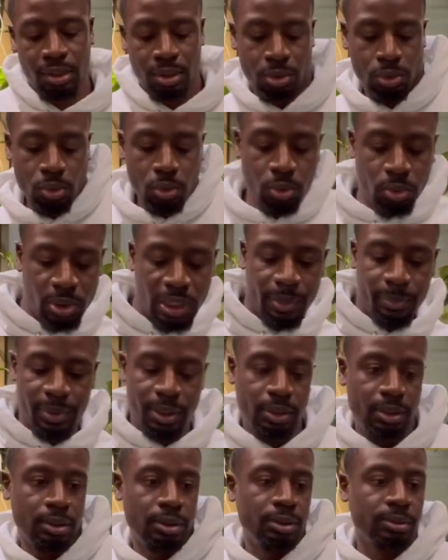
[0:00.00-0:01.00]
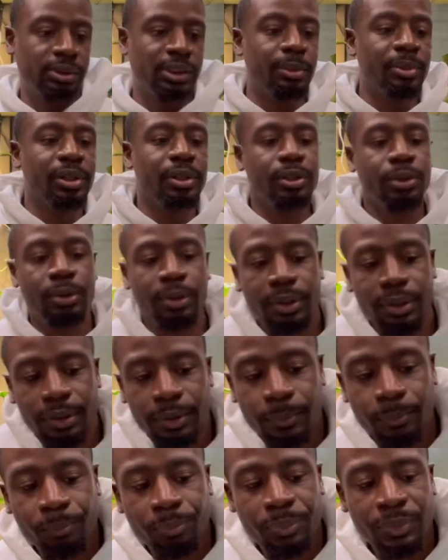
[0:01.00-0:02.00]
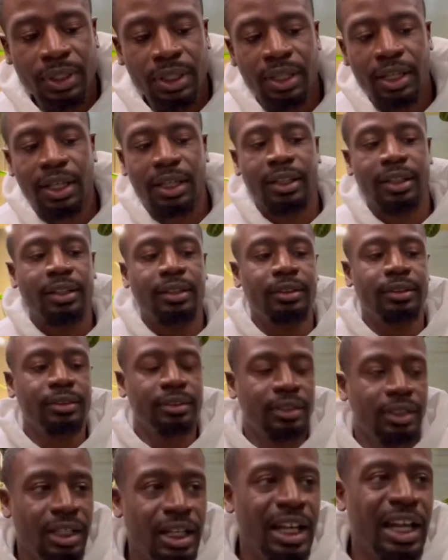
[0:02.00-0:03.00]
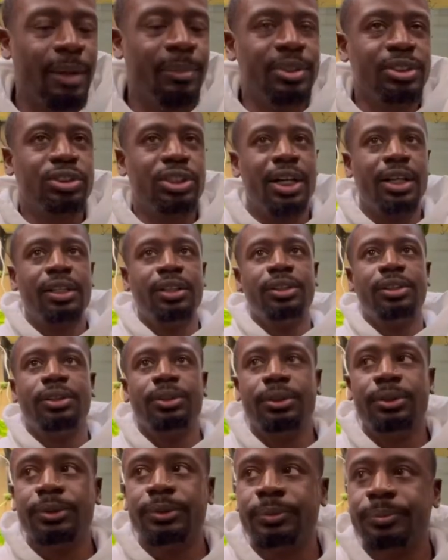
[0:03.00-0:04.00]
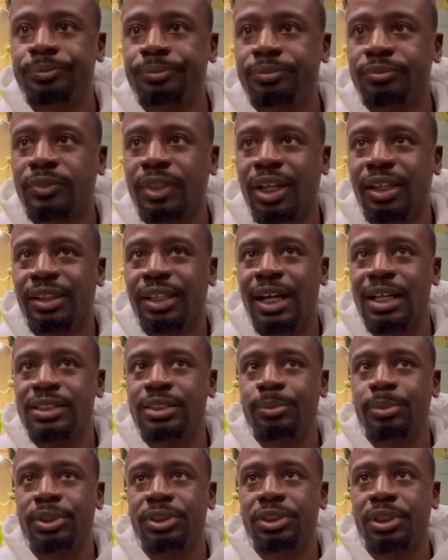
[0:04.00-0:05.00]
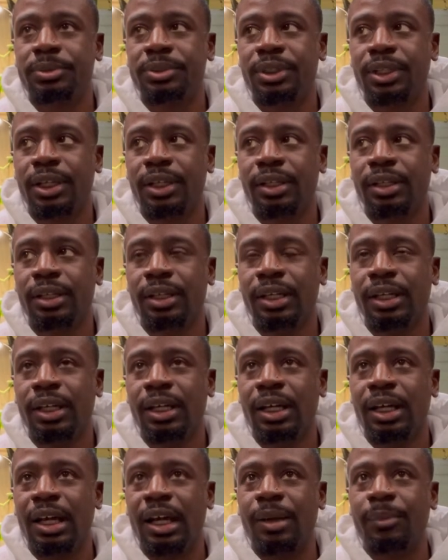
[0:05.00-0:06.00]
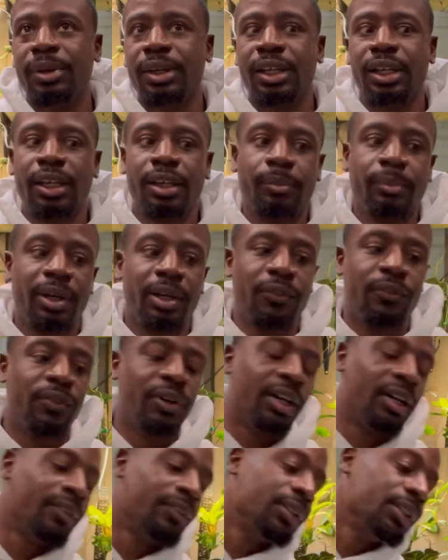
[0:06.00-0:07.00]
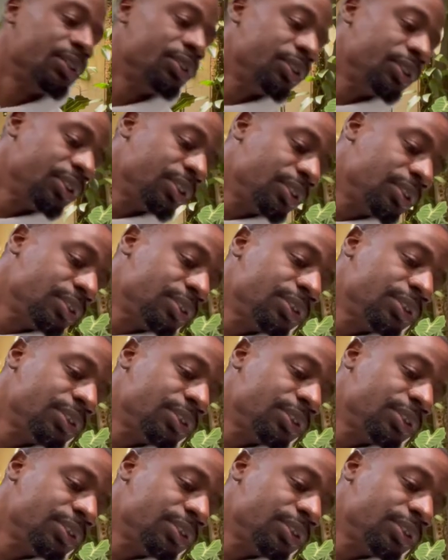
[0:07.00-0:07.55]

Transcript: Ooh, got my arms. I've been doing I've been trying to do 1,000 push-ups today. I've been hitting about 500.